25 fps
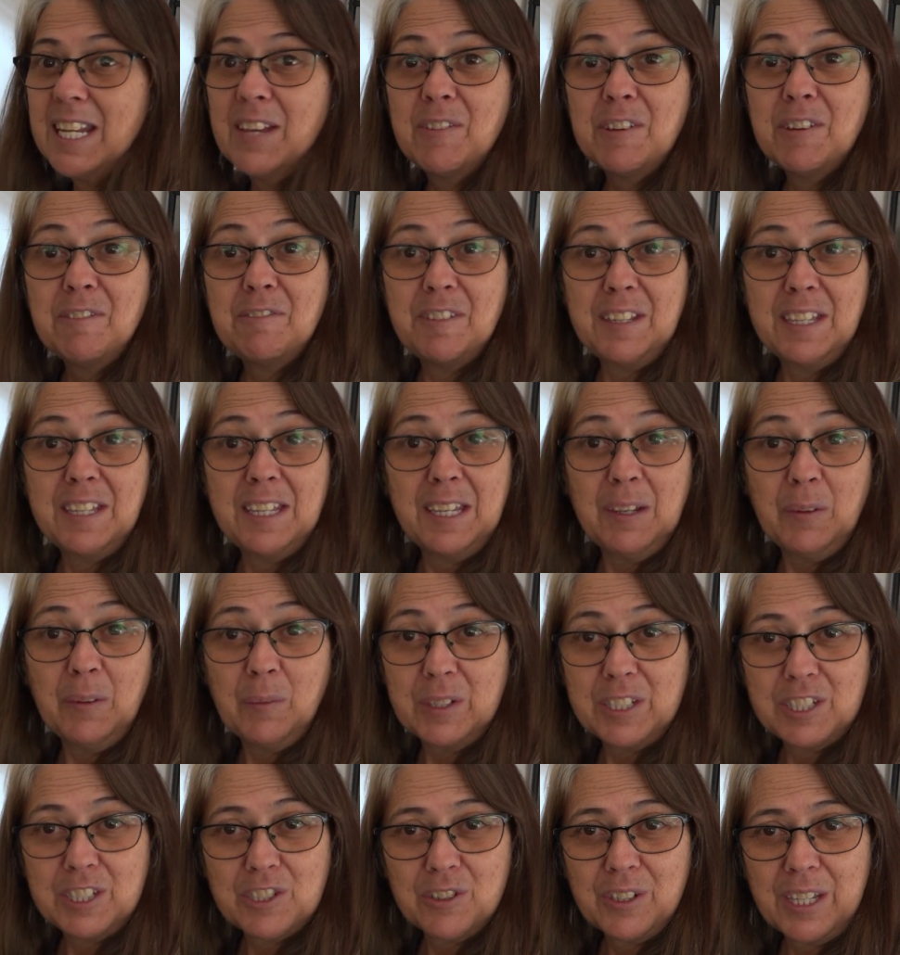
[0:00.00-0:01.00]
never fear,
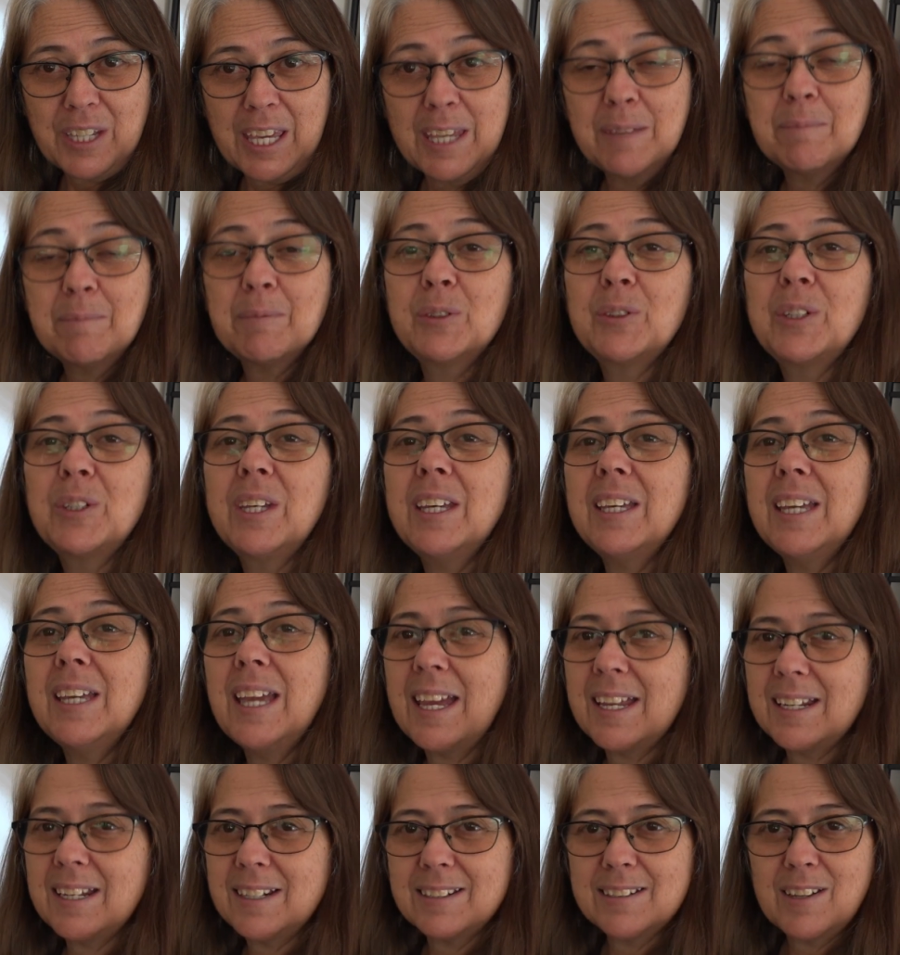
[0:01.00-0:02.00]
we shall keep looking,
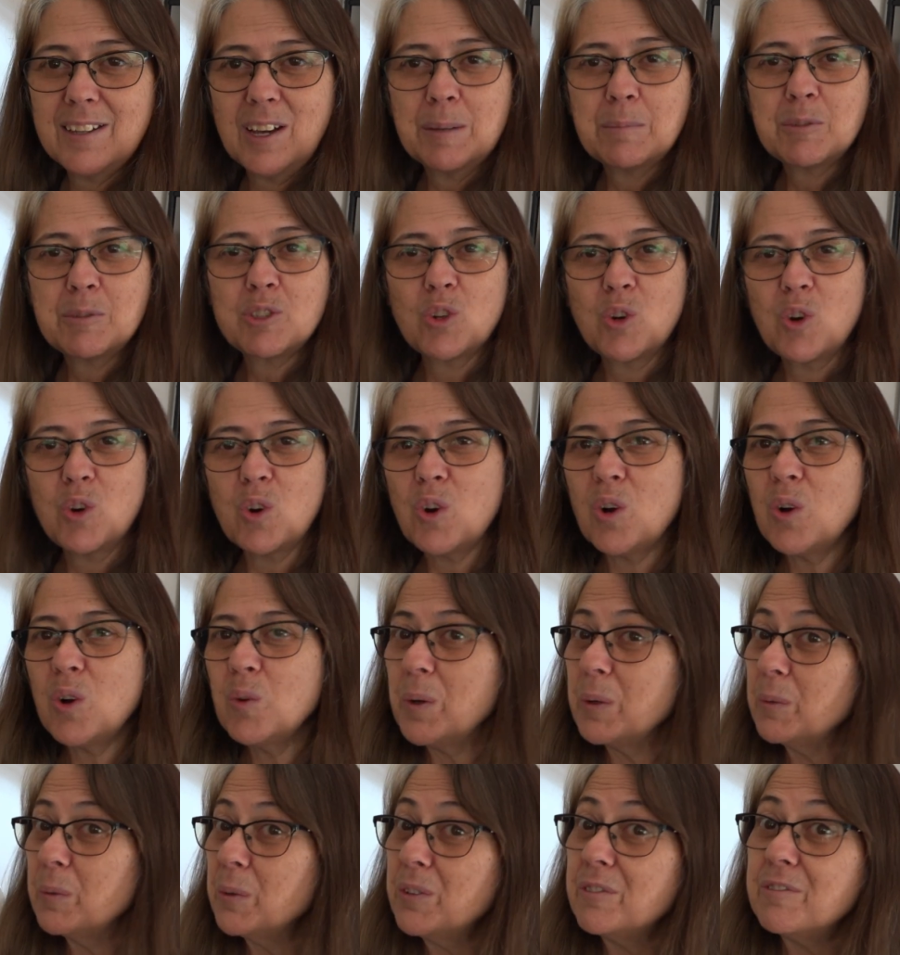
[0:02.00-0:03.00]
and I'm sure
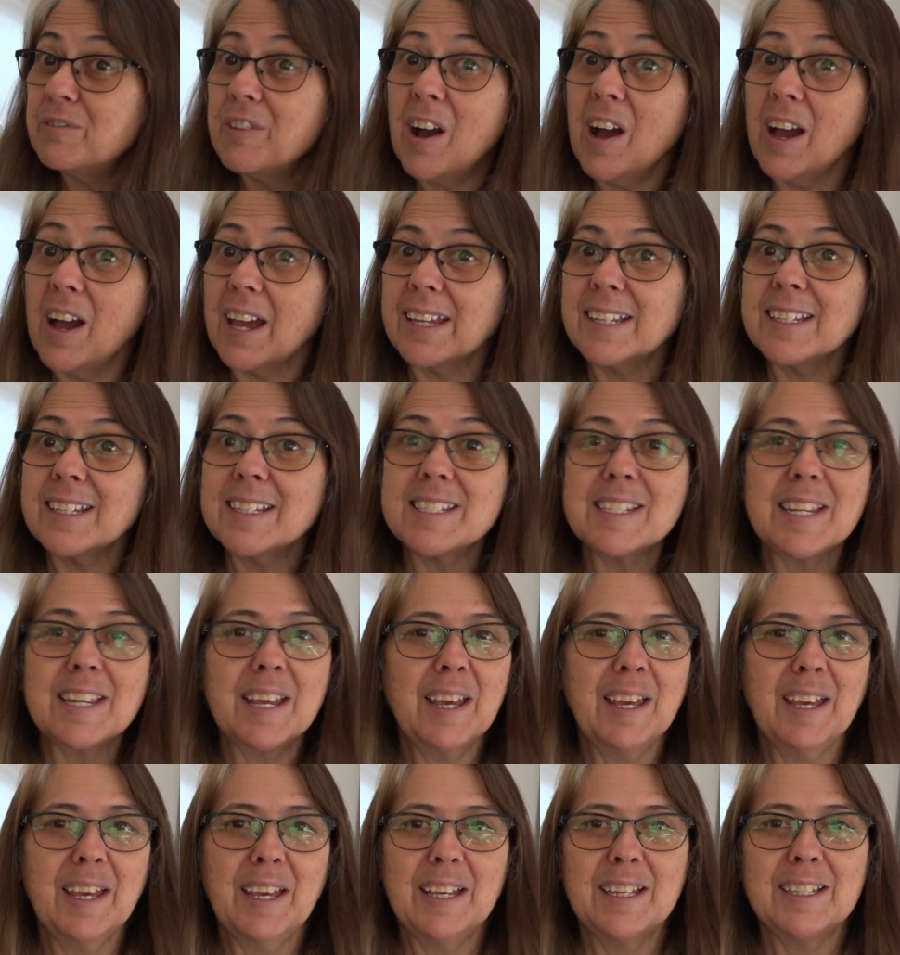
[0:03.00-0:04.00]
we will find
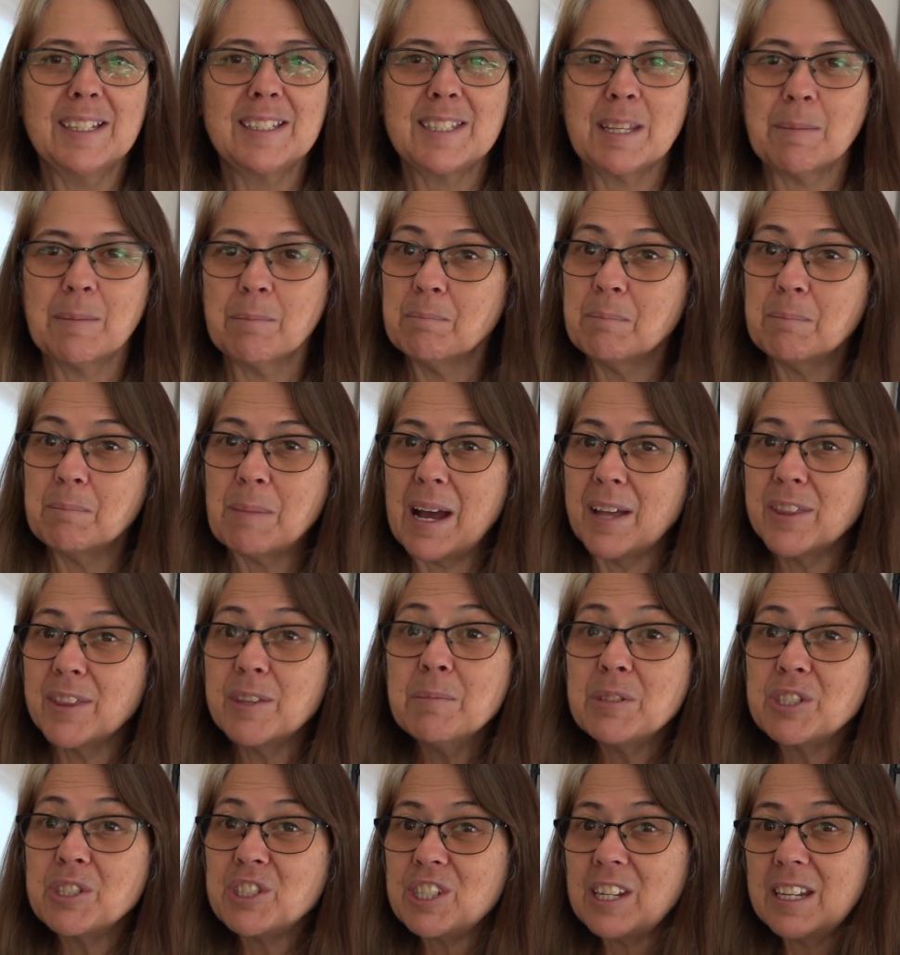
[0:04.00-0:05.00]
some
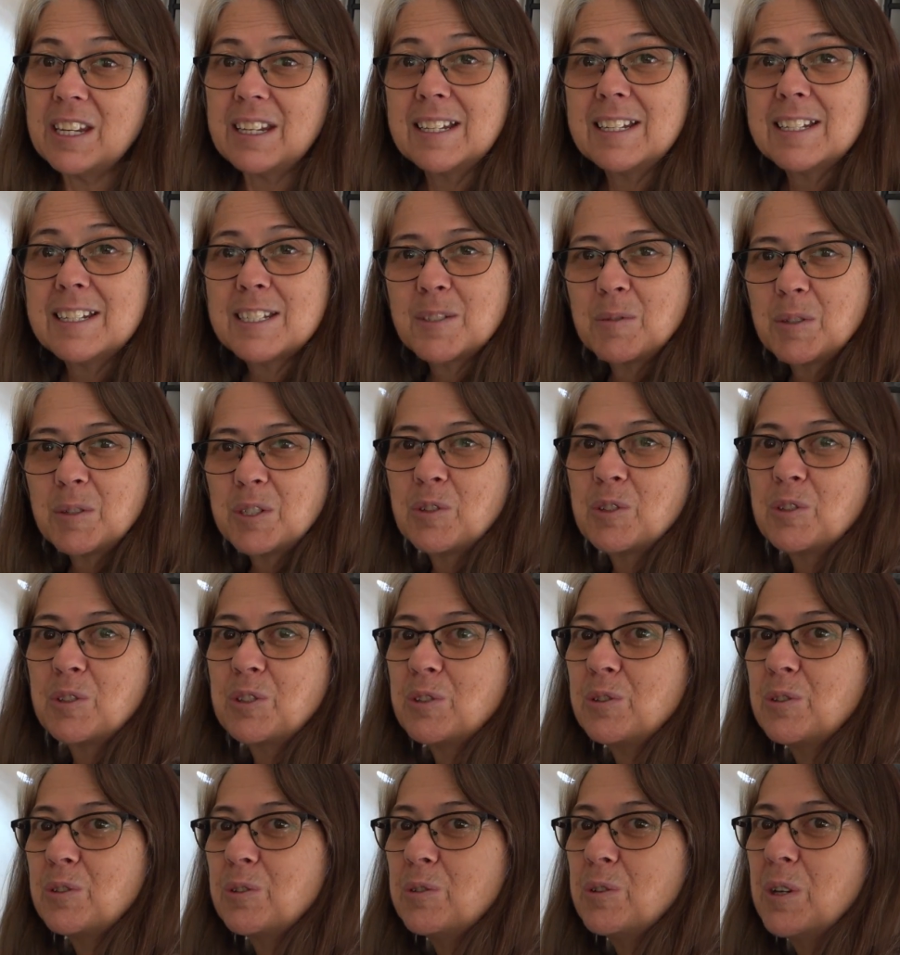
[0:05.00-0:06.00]
other machines which will
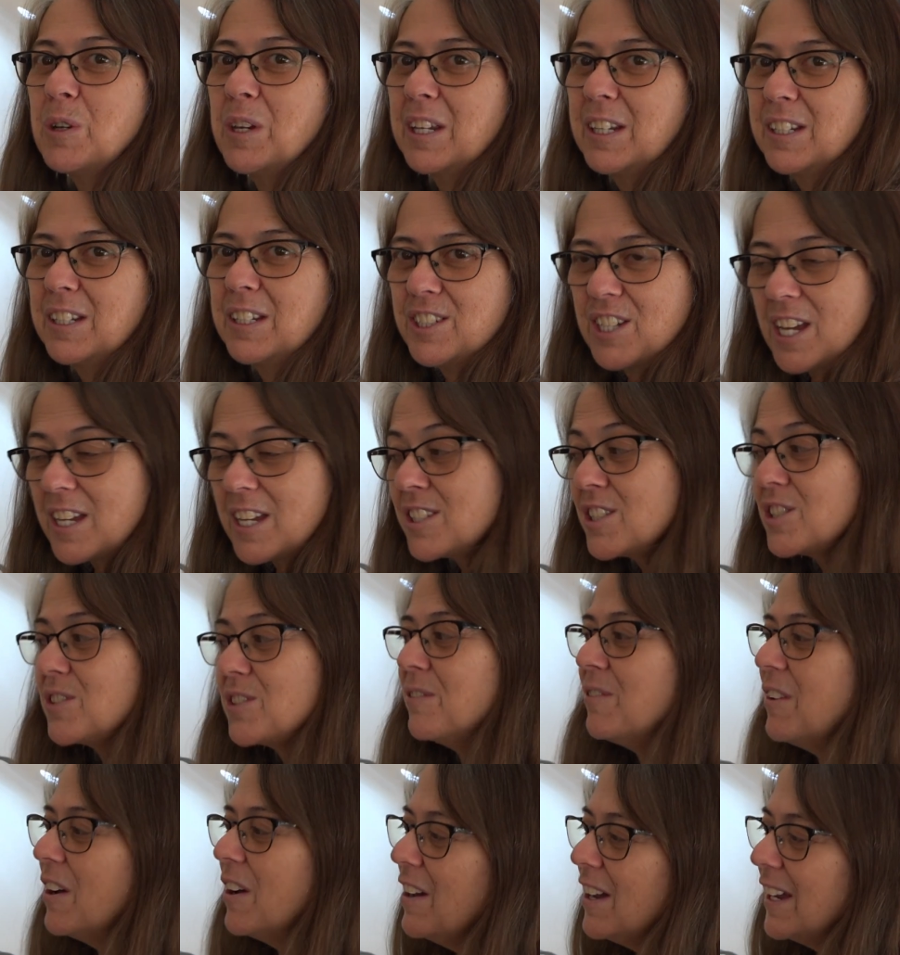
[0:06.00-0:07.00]
do just
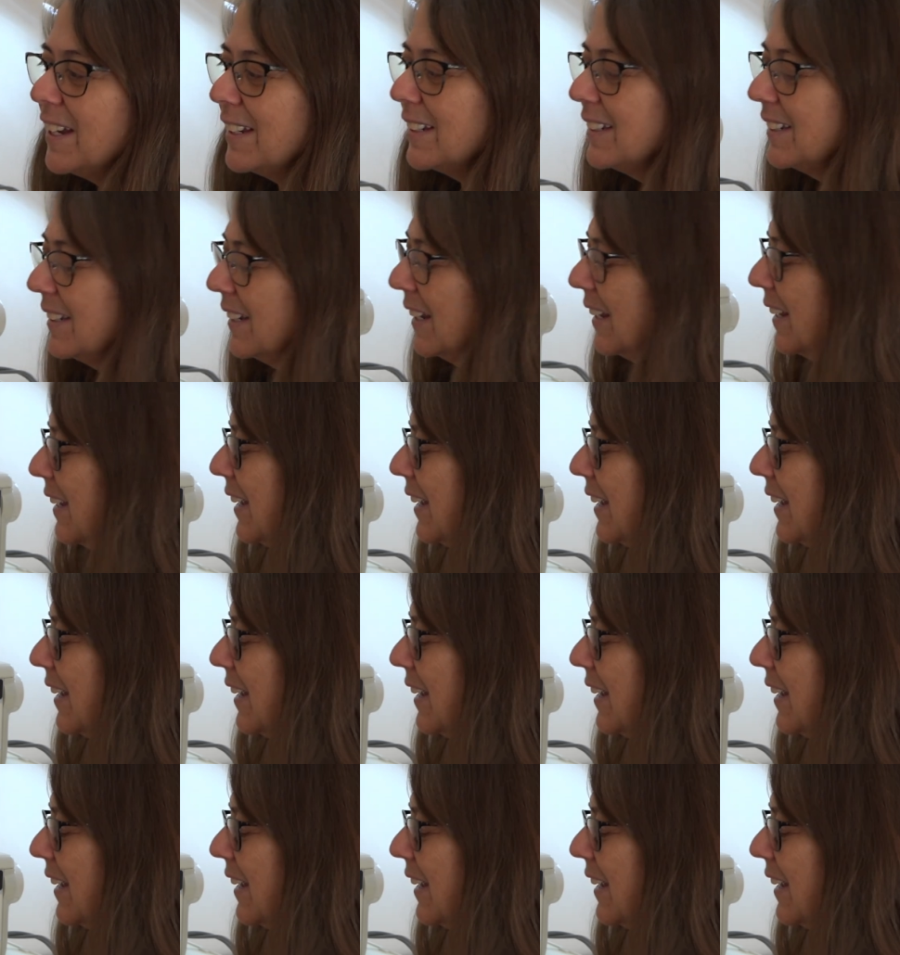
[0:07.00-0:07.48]
fine.